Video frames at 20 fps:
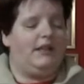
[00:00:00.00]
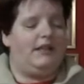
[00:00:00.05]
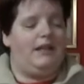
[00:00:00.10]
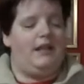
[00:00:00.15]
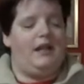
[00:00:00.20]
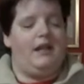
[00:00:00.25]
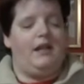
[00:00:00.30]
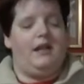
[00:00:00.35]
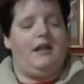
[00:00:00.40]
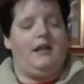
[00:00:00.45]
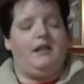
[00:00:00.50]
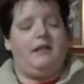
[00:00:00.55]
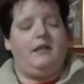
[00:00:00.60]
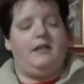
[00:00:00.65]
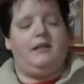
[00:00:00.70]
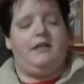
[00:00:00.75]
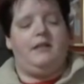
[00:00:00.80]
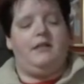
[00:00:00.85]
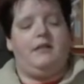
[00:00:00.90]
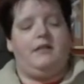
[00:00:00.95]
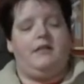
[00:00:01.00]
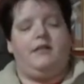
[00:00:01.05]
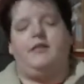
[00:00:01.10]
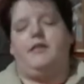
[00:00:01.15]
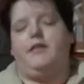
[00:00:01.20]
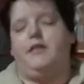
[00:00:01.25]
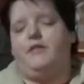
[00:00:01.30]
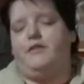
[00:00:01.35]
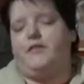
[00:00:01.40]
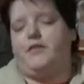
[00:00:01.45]

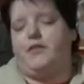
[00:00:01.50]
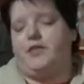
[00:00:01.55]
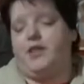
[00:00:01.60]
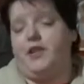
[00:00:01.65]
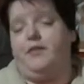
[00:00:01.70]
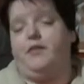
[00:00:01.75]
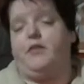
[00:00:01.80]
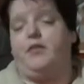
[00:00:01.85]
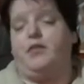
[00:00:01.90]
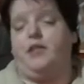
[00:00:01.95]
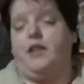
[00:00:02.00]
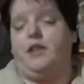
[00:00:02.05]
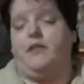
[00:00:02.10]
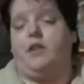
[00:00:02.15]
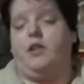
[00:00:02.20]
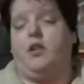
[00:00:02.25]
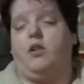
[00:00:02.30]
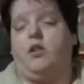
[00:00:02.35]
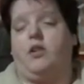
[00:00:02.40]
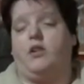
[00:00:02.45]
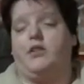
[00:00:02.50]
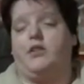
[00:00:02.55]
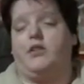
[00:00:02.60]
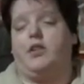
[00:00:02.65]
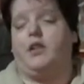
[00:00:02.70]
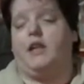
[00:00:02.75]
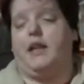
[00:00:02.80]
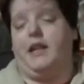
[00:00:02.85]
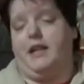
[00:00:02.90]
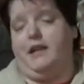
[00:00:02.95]
Several Sarah Connors are
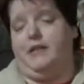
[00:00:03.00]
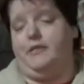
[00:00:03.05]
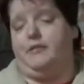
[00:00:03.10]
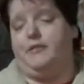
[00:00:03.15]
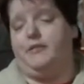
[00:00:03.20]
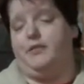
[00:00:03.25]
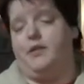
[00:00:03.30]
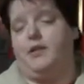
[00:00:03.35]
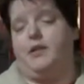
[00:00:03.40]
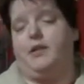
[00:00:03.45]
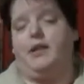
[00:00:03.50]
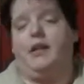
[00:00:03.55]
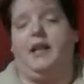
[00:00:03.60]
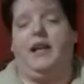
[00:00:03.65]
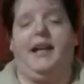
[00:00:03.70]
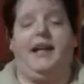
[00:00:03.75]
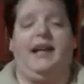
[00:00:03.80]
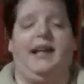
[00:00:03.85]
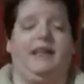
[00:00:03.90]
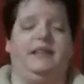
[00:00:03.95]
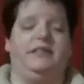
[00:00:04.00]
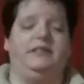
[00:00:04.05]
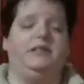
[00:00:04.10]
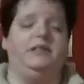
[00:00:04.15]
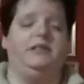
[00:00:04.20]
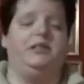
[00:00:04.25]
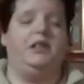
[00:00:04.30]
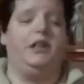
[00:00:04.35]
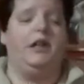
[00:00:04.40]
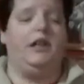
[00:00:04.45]
killed,
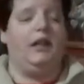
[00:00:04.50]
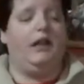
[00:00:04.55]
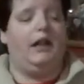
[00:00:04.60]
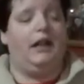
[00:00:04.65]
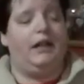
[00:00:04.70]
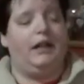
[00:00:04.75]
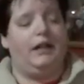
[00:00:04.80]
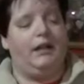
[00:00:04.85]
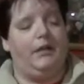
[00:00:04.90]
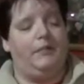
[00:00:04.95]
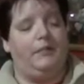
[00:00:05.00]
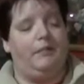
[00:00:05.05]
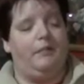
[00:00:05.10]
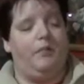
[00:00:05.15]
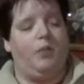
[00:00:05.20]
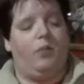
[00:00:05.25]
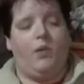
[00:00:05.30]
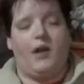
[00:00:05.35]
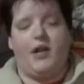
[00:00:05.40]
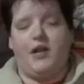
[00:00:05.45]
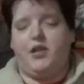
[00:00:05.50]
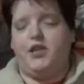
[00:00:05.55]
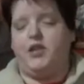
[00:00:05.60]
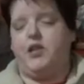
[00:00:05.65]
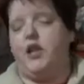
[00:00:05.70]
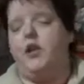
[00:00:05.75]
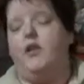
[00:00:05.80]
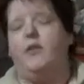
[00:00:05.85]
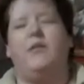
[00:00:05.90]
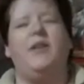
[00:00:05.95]
and we're
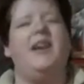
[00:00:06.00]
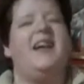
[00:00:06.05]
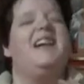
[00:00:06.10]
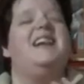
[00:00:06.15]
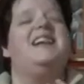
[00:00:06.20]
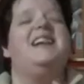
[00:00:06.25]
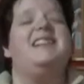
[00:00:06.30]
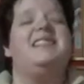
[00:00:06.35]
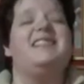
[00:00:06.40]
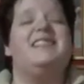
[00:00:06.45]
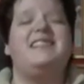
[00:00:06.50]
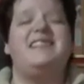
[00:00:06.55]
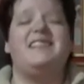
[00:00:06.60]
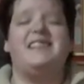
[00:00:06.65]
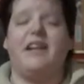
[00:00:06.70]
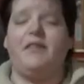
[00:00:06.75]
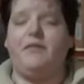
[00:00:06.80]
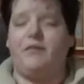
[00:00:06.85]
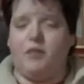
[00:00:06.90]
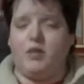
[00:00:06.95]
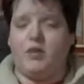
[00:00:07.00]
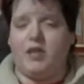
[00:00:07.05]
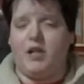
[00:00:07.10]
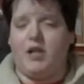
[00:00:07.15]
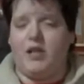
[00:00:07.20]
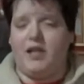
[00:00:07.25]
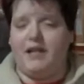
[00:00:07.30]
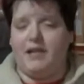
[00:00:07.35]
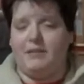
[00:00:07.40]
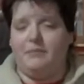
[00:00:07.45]
shown several
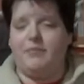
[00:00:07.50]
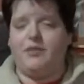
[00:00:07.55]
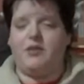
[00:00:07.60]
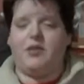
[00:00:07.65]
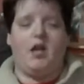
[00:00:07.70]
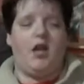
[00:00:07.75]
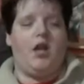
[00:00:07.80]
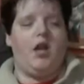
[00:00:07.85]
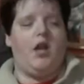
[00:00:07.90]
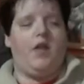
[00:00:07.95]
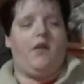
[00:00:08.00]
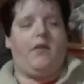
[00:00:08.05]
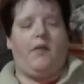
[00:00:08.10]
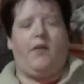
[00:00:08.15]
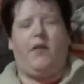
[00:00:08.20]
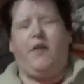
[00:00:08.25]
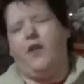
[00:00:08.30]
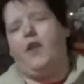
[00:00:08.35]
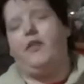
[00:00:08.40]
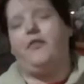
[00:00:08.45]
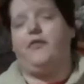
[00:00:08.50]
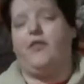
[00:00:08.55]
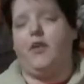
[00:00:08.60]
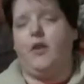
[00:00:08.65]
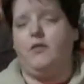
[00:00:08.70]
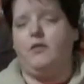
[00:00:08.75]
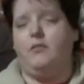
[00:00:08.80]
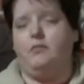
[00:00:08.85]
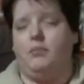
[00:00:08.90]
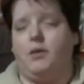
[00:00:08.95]
times the
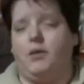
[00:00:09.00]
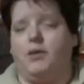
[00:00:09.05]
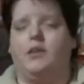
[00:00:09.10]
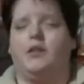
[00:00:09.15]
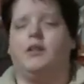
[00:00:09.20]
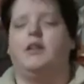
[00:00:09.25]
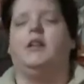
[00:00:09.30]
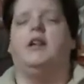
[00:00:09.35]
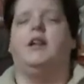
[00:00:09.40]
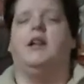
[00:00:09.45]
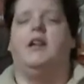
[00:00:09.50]
phone book,